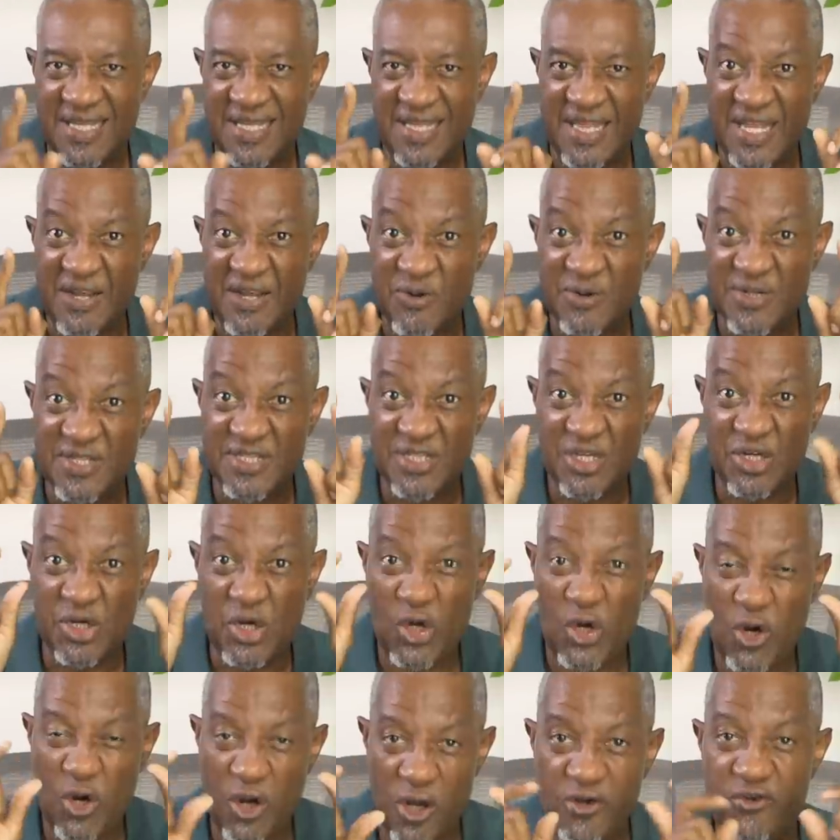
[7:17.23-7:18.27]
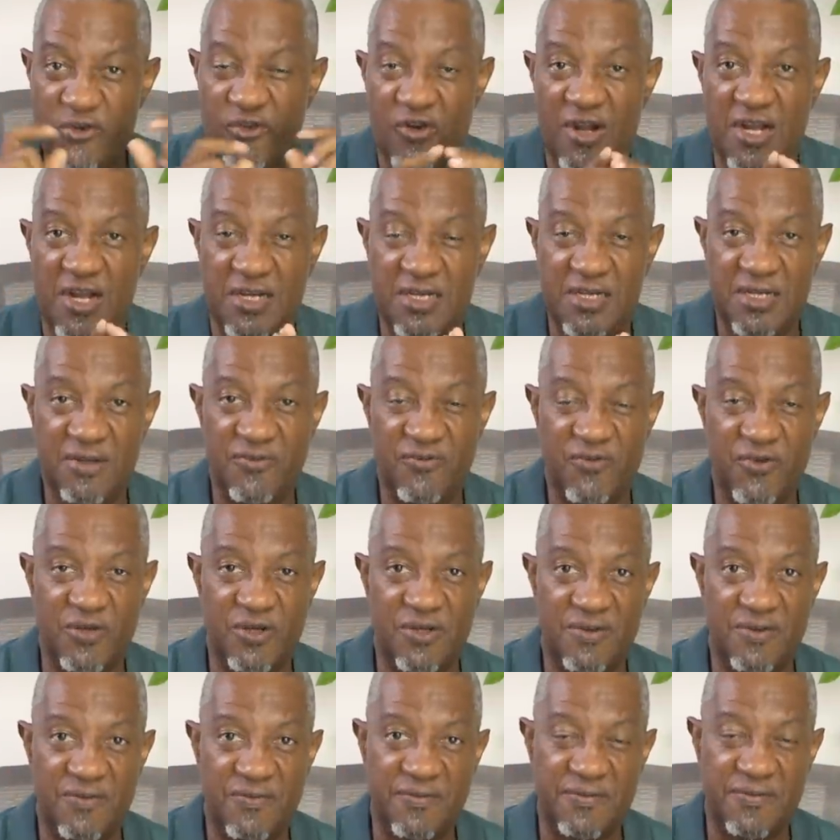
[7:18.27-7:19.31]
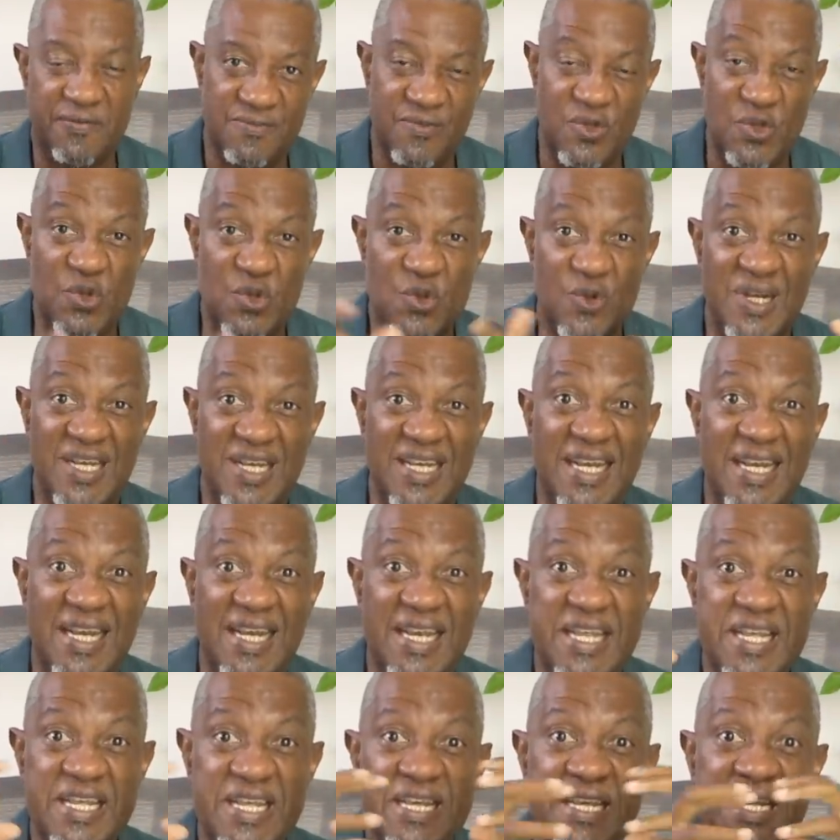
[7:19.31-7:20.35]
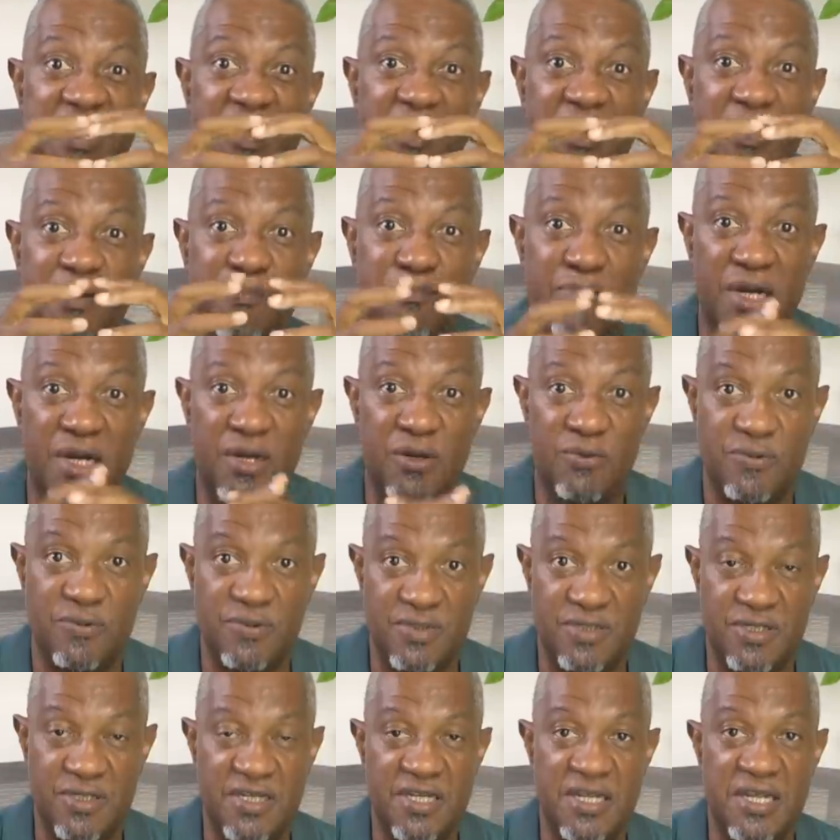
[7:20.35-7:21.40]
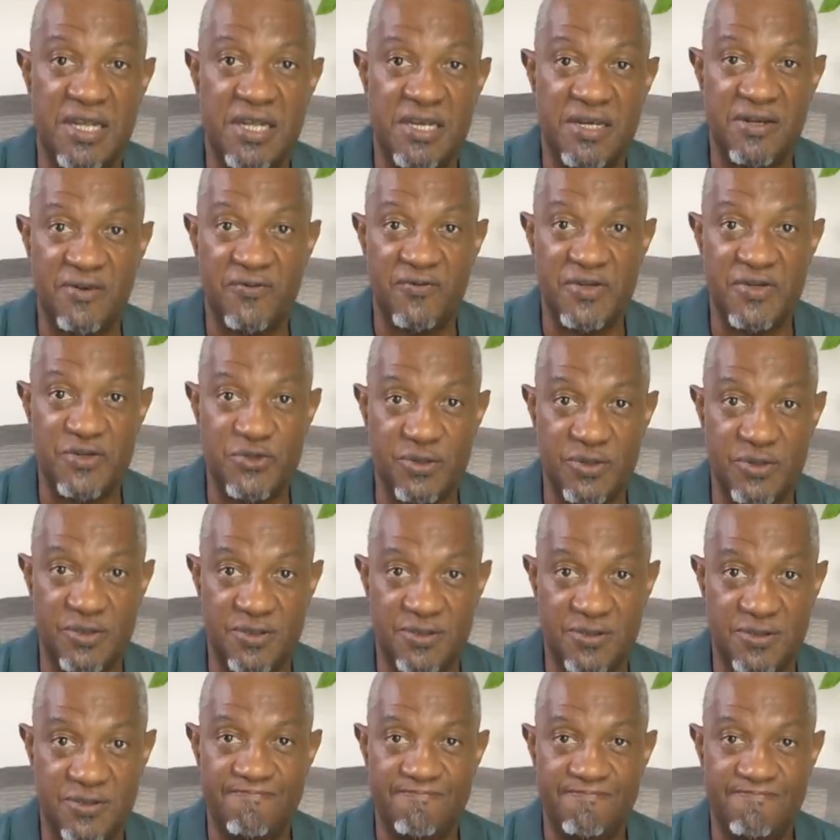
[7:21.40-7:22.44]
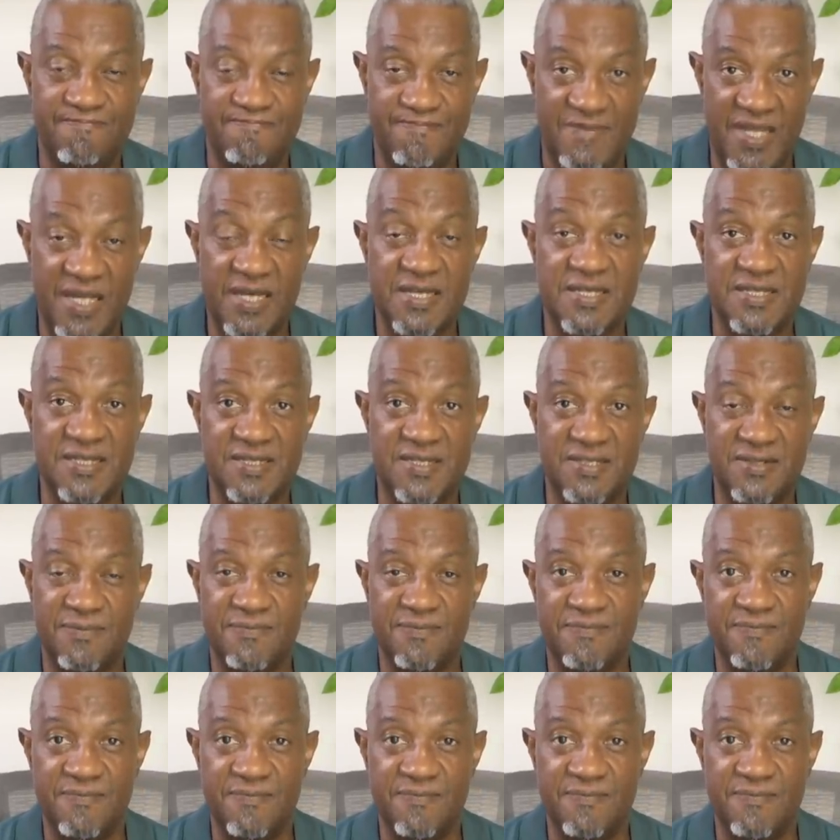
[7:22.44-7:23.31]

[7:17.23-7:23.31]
There is a contract involved. You are legally bound, the individual. Yes.